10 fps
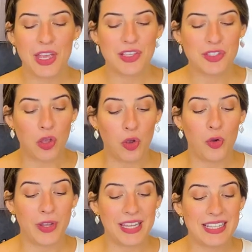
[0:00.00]

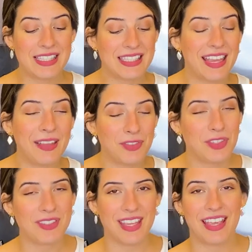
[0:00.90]
So it is safe
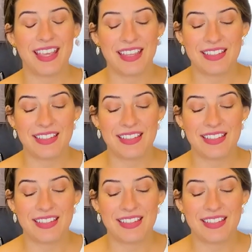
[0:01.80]
to say